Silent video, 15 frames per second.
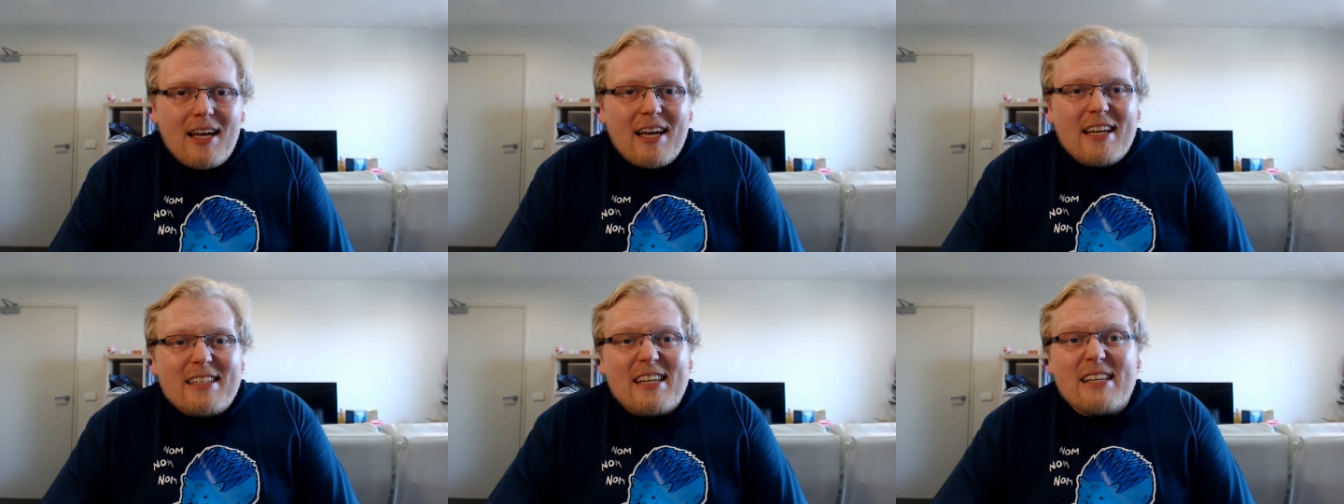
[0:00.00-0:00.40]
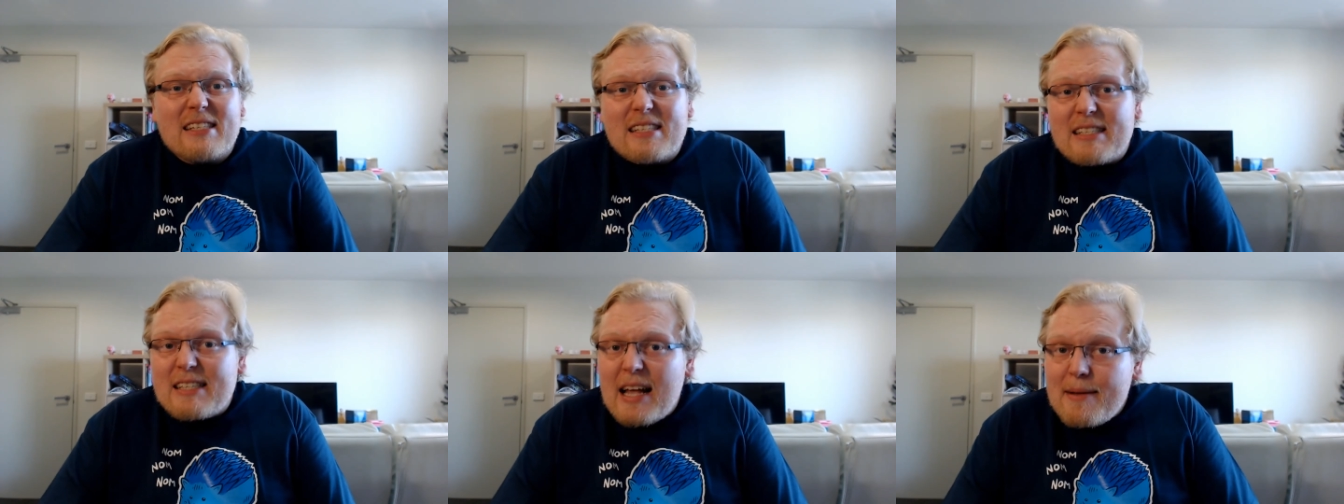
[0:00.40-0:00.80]
To
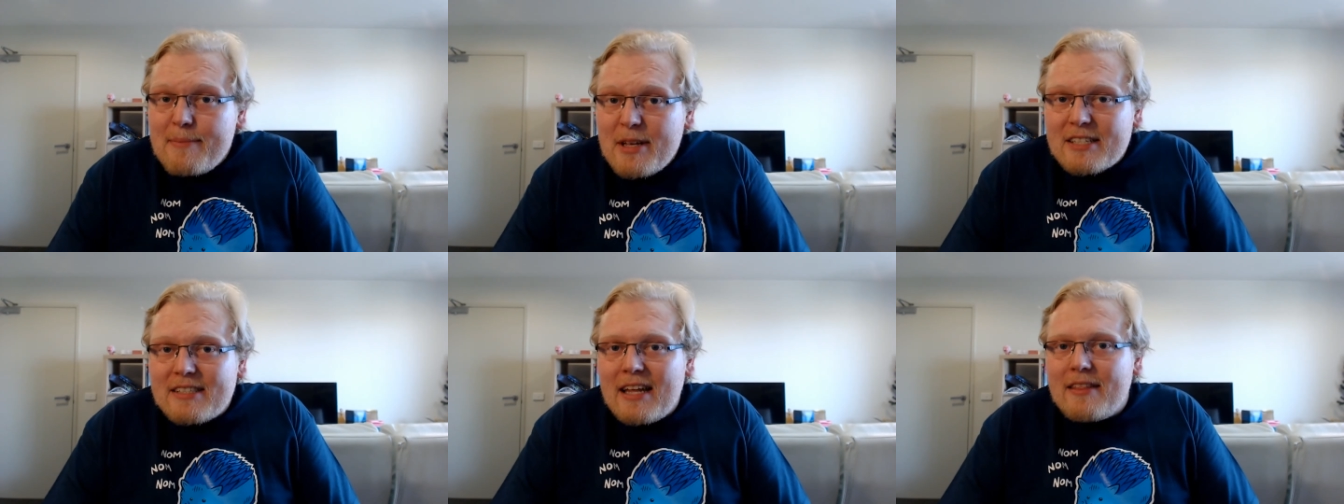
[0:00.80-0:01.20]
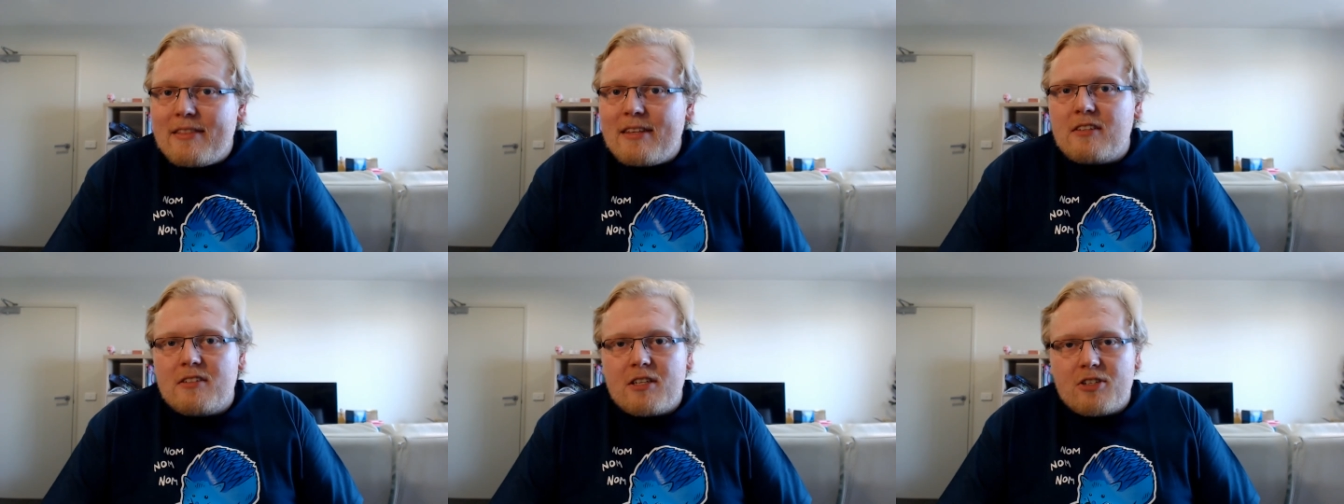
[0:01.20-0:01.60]
some extent,
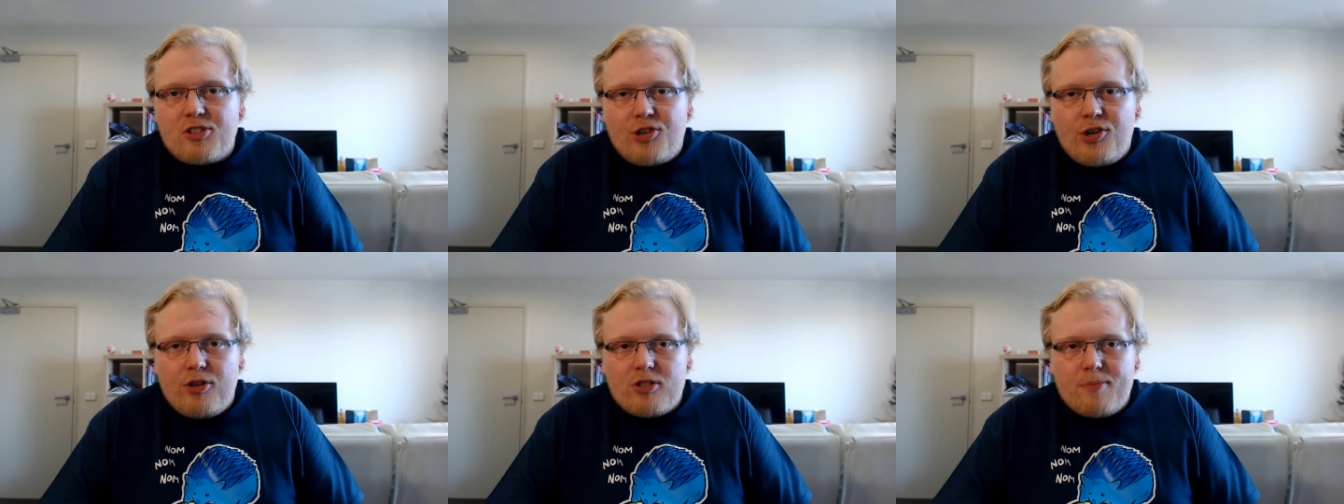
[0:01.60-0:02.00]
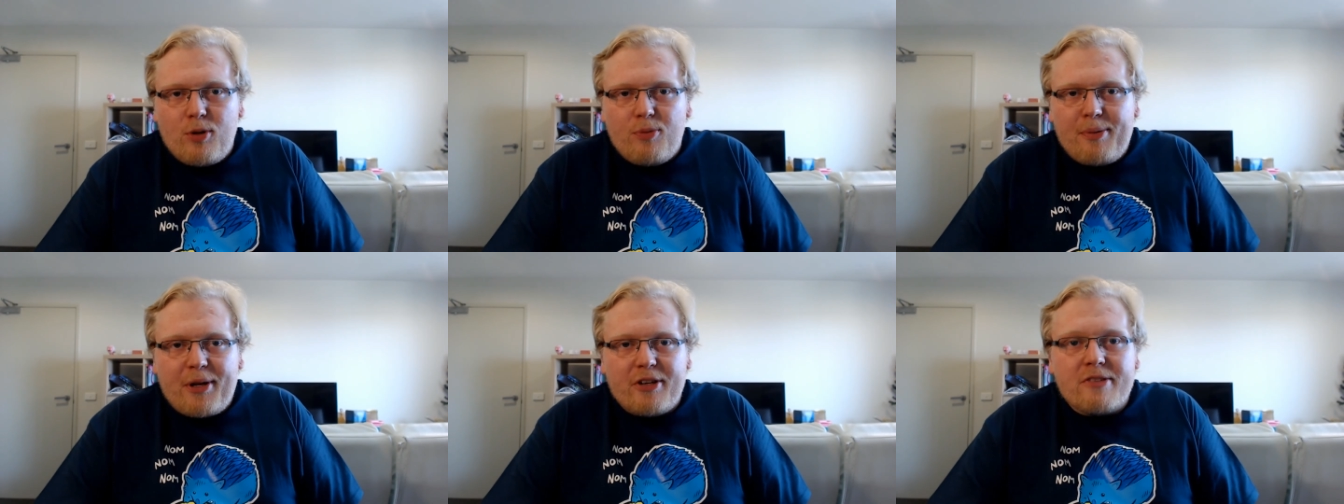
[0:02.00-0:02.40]
this is excusable
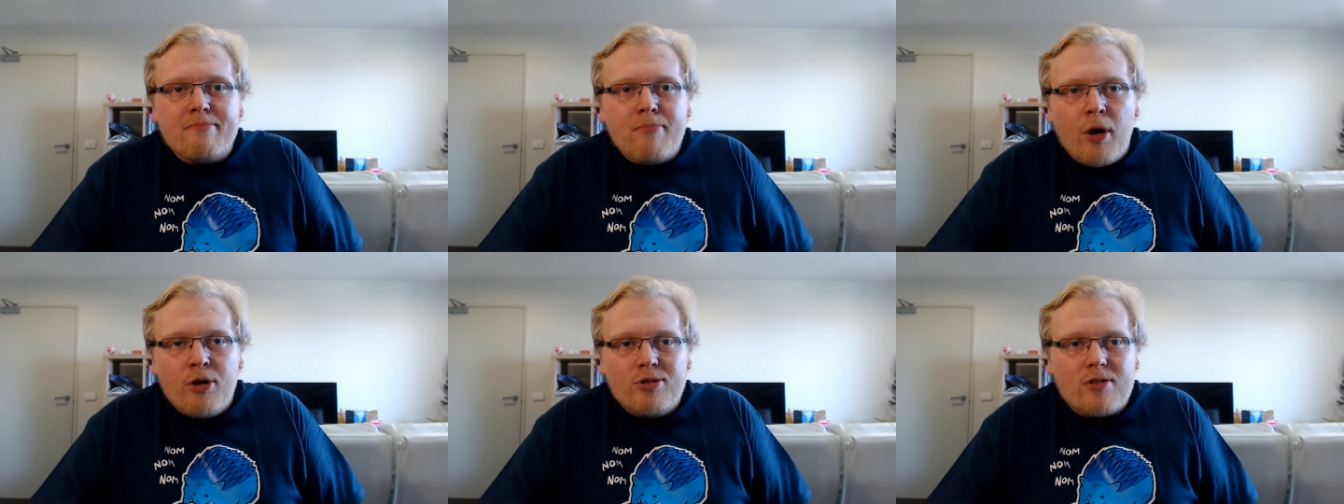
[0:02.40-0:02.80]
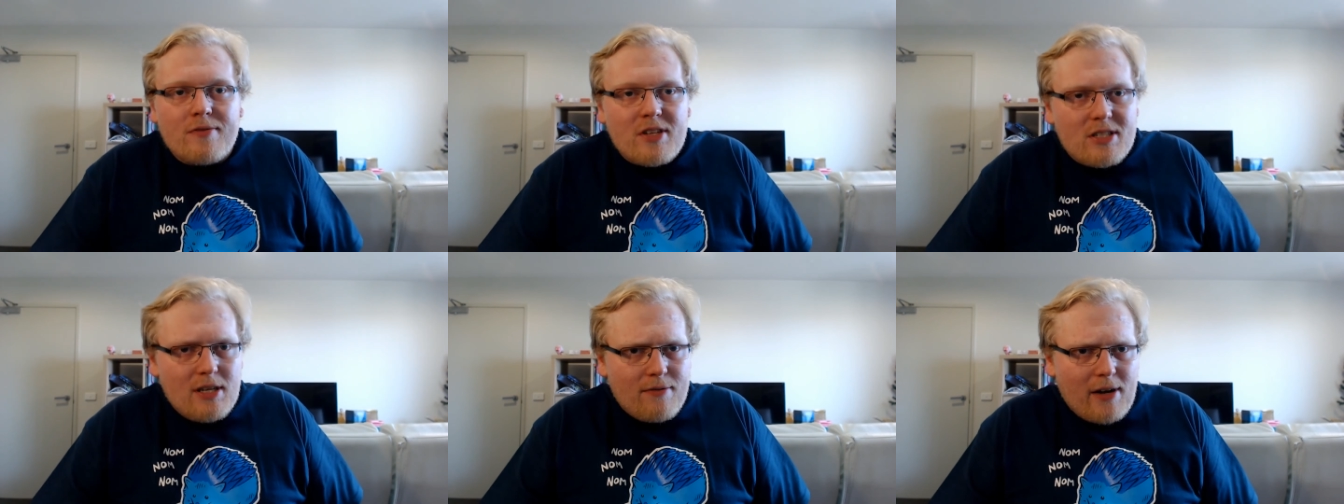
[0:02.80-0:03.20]
because most of the
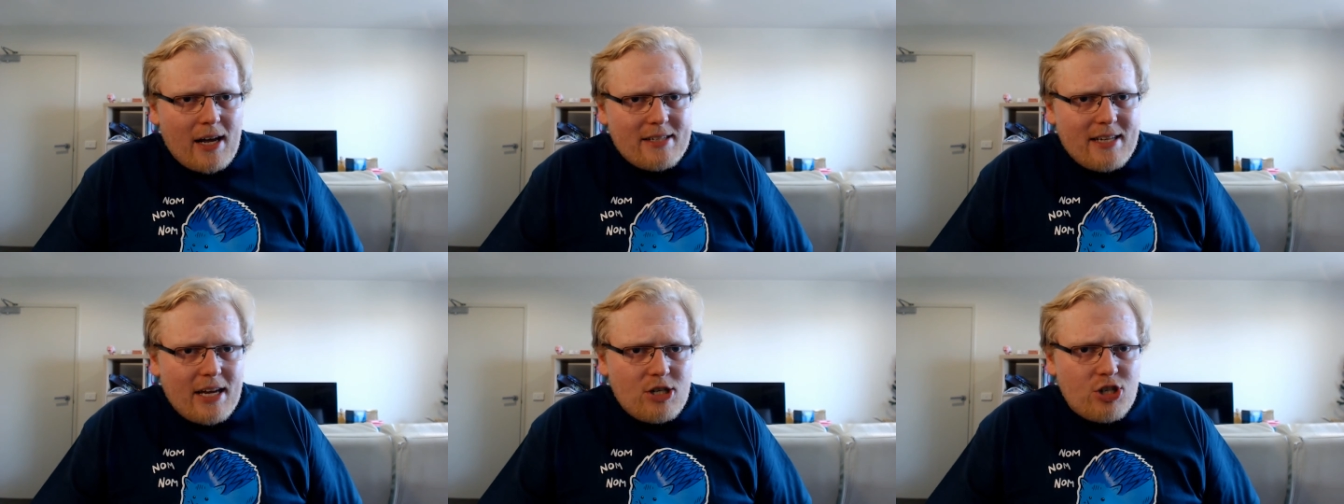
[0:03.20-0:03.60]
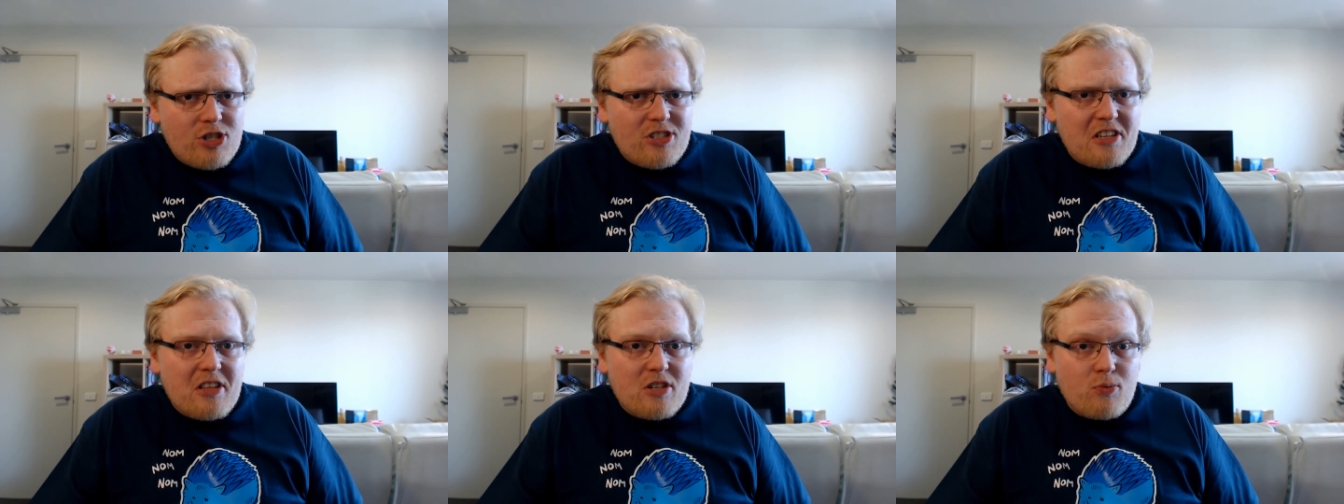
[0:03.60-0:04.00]
civilizations
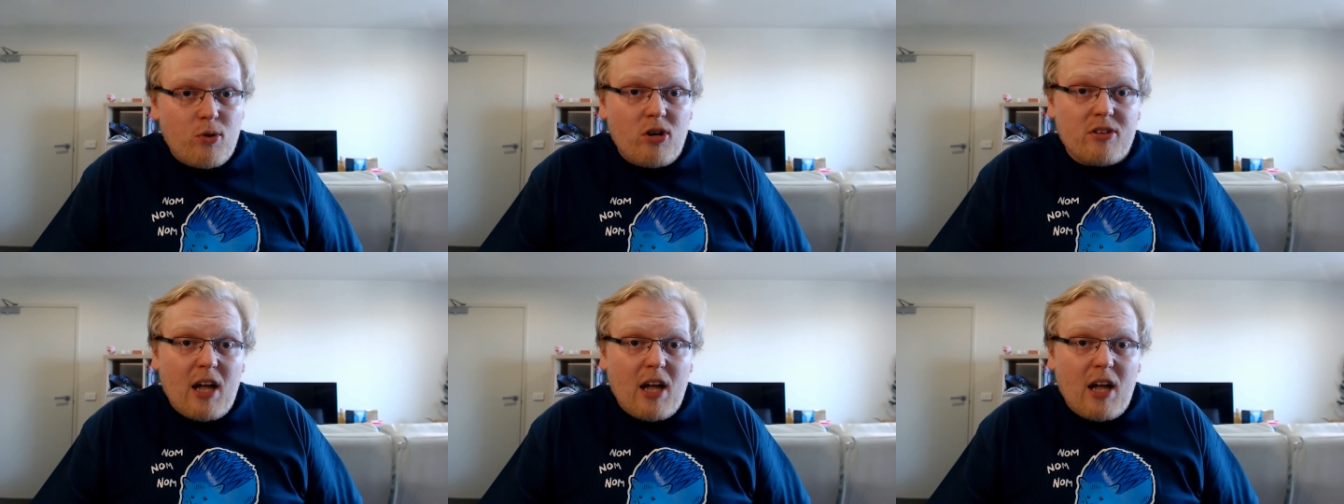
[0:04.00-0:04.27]
in this world